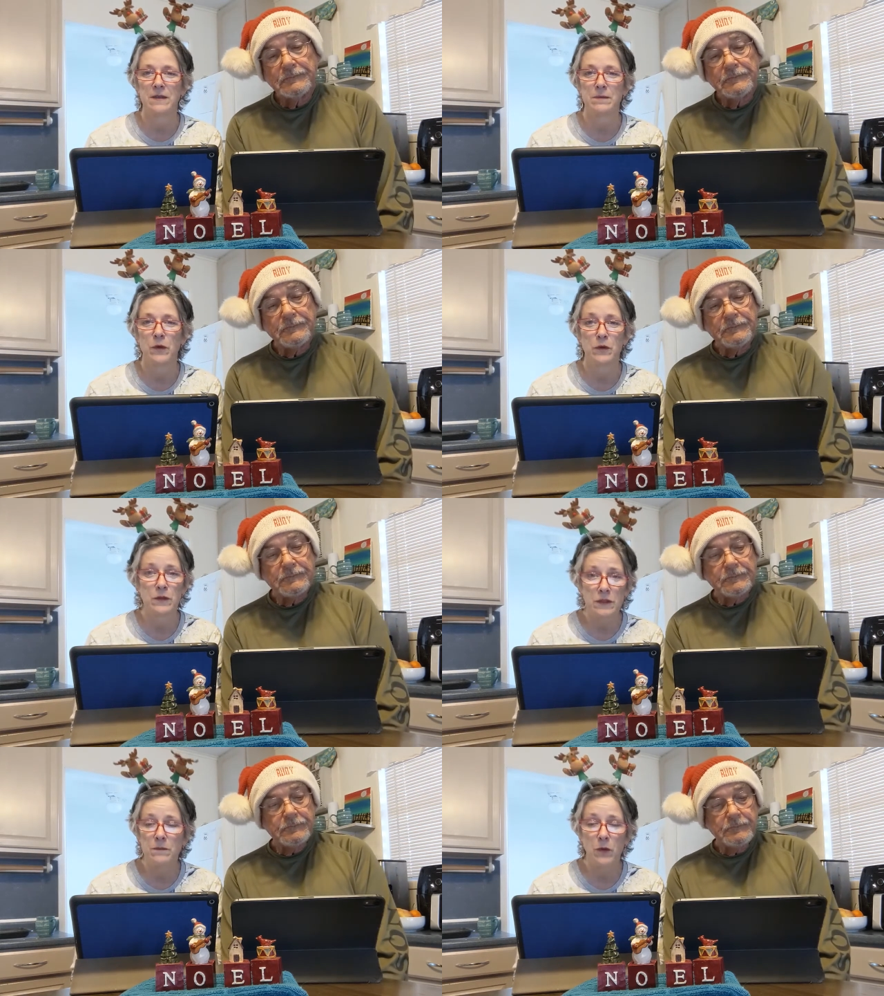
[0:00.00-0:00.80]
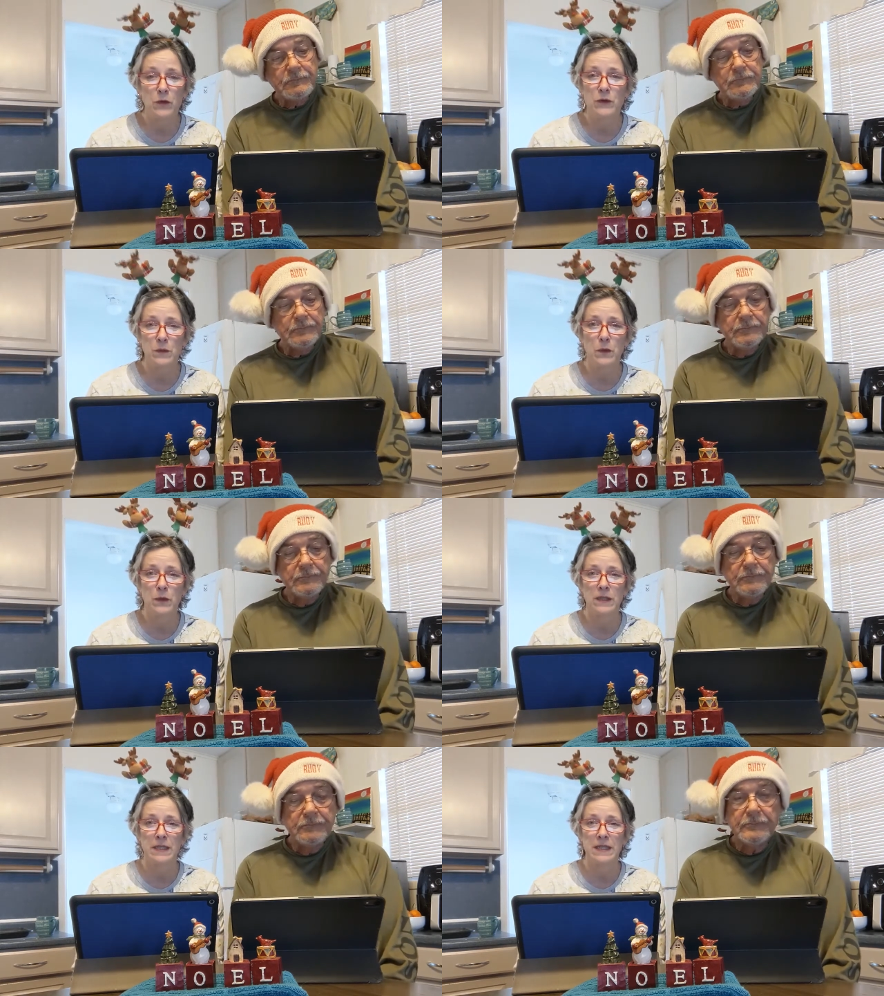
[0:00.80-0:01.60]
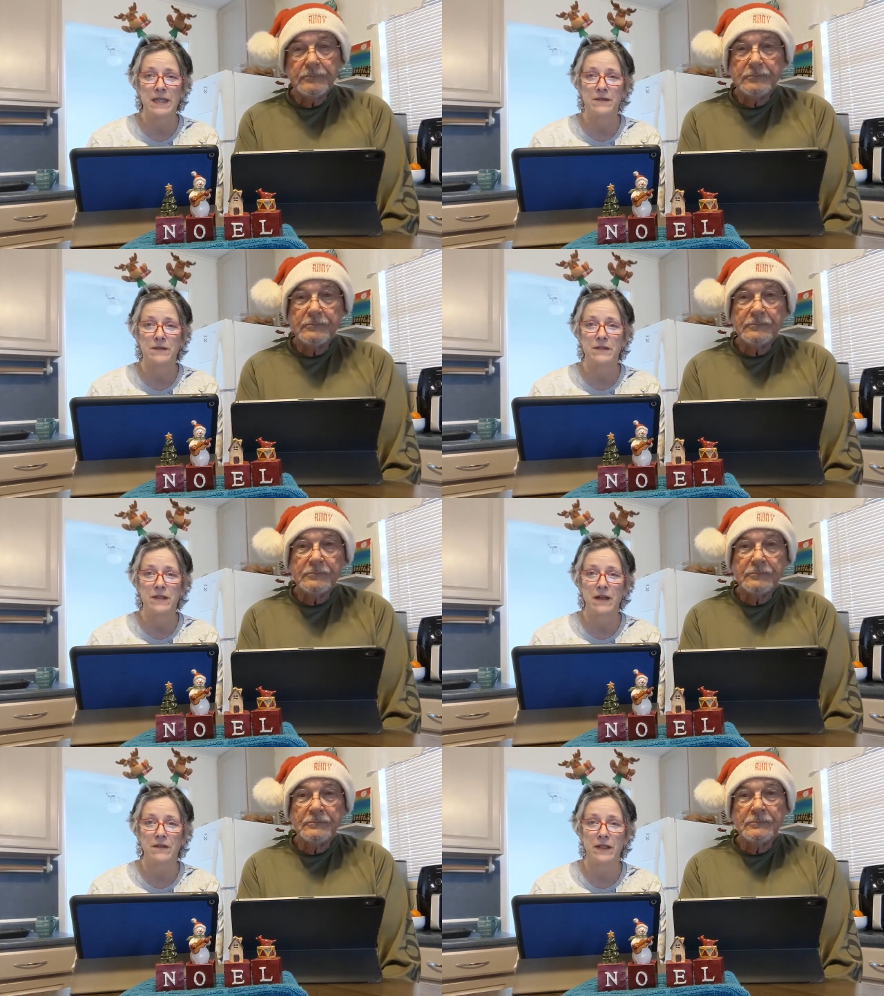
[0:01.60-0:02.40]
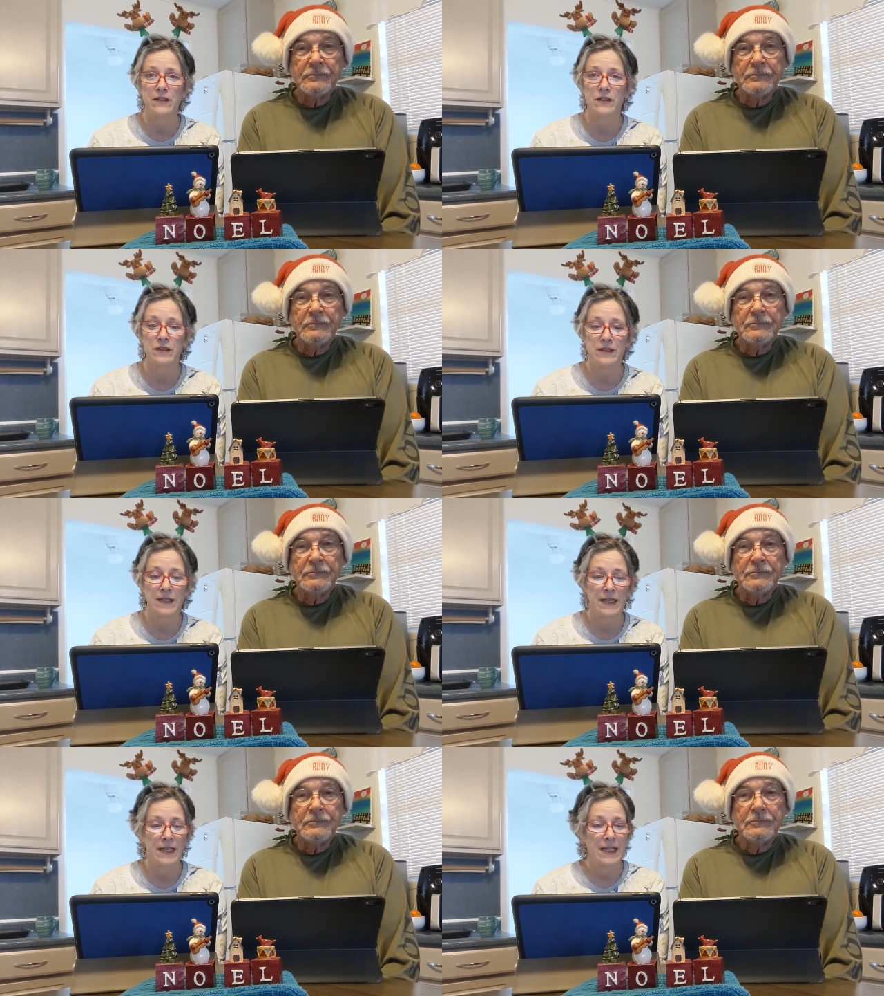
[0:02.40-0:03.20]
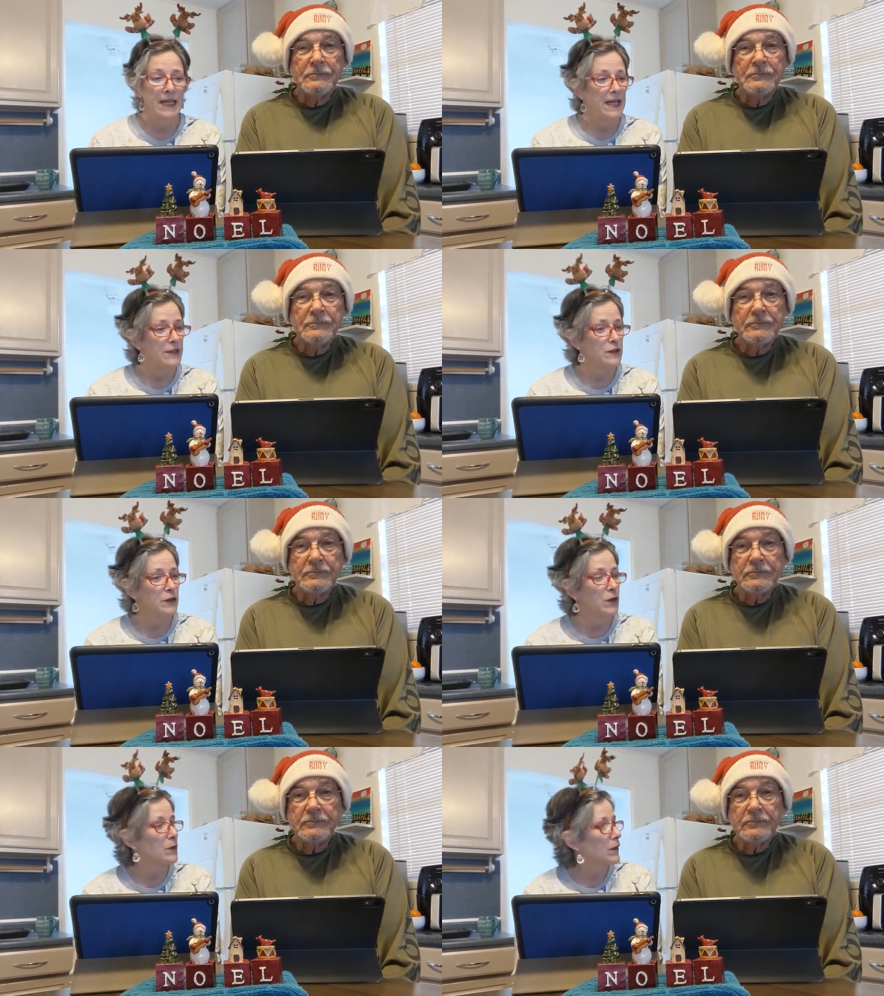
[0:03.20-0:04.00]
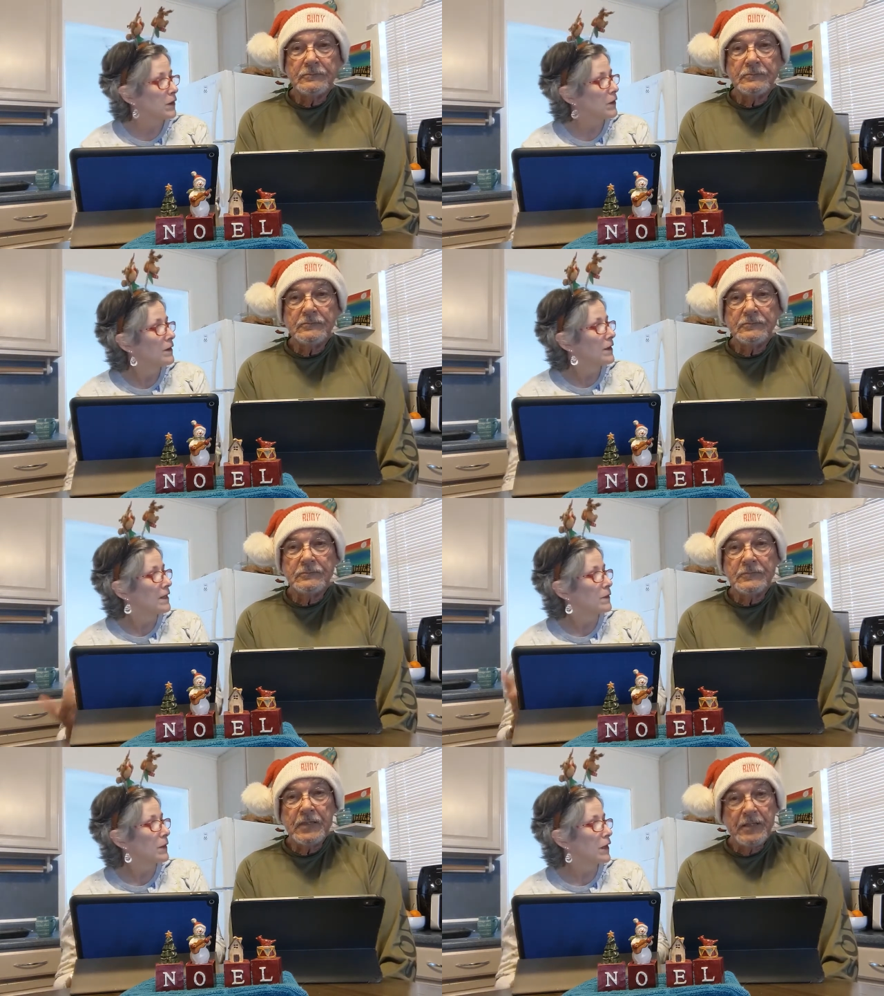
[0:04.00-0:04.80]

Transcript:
Speaker 1: most, most importantly, the gift of salvation. And so here we